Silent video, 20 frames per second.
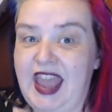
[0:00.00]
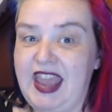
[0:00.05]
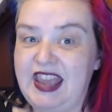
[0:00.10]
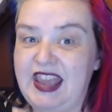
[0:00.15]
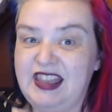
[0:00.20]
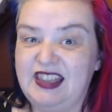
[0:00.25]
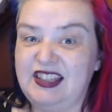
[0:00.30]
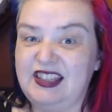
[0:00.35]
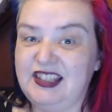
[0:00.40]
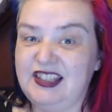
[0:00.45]

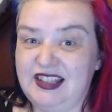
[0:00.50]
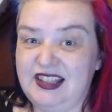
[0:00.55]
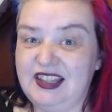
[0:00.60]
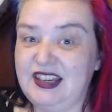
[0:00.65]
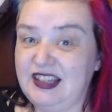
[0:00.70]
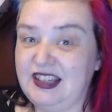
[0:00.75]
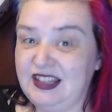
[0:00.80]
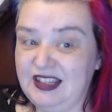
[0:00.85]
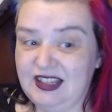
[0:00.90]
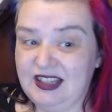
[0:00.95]
hey, this
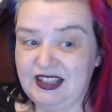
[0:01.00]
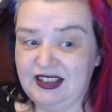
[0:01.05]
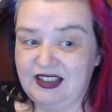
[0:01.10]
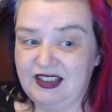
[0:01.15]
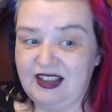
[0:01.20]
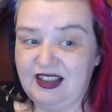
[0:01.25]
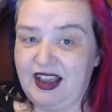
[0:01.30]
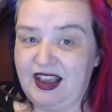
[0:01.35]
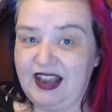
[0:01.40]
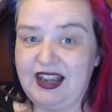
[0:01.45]
thing
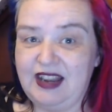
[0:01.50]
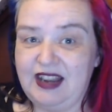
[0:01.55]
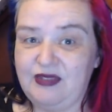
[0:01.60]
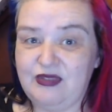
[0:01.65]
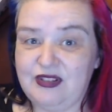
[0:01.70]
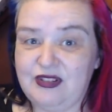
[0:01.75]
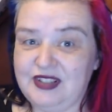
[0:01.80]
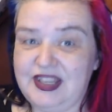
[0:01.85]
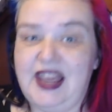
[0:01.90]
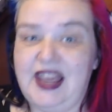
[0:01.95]
that I
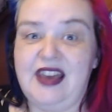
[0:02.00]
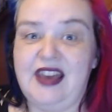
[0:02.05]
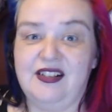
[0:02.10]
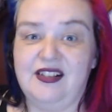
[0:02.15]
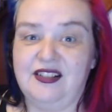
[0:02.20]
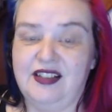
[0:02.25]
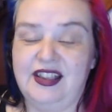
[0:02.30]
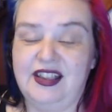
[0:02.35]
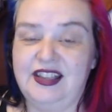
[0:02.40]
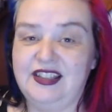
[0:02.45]
never
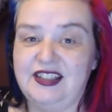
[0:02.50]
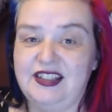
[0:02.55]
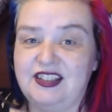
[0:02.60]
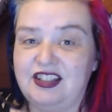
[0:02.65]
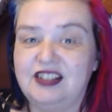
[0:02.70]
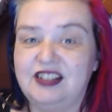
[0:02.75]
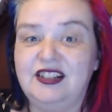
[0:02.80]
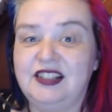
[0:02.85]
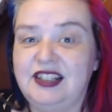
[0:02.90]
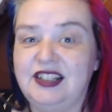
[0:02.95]
sell is
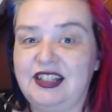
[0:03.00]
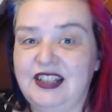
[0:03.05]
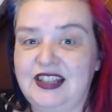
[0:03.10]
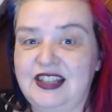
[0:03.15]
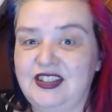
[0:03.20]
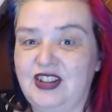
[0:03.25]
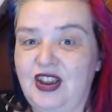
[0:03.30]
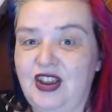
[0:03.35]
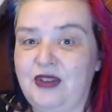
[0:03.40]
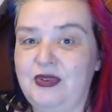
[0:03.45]
suddenly
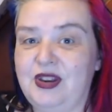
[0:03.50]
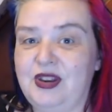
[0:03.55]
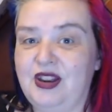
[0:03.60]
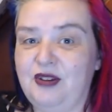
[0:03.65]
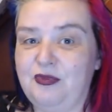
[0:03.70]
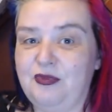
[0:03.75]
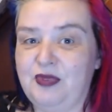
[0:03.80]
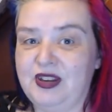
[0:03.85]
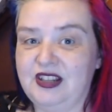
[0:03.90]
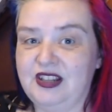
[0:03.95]
going
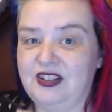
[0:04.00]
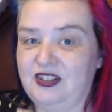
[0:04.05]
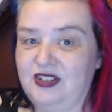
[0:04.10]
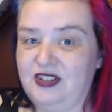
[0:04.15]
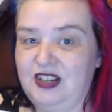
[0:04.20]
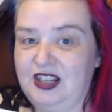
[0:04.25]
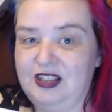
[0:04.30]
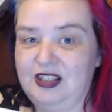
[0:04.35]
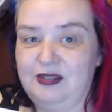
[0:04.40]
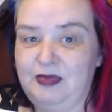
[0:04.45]
up and it's
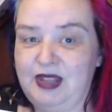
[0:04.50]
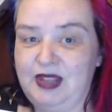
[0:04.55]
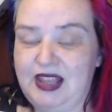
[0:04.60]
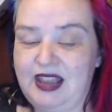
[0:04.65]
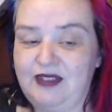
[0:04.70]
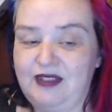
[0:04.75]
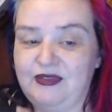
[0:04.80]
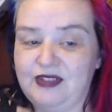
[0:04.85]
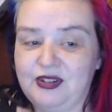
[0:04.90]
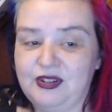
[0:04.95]
only going to be
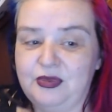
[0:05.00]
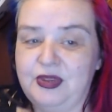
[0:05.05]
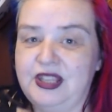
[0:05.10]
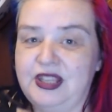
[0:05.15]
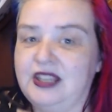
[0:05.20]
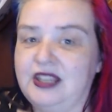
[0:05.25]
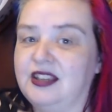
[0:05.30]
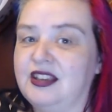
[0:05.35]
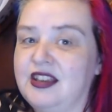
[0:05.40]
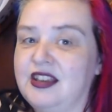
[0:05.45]
there for a
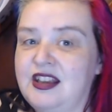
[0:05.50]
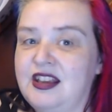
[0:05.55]
week.